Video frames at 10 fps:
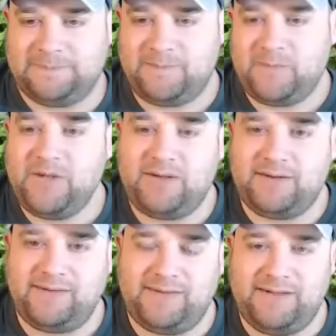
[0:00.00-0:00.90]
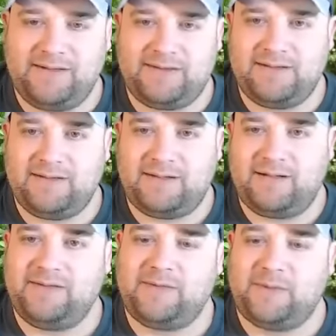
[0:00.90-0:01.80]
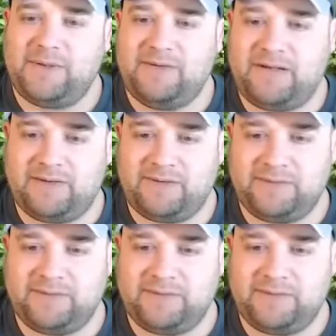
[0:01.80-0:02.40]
You can see it in some of my videos.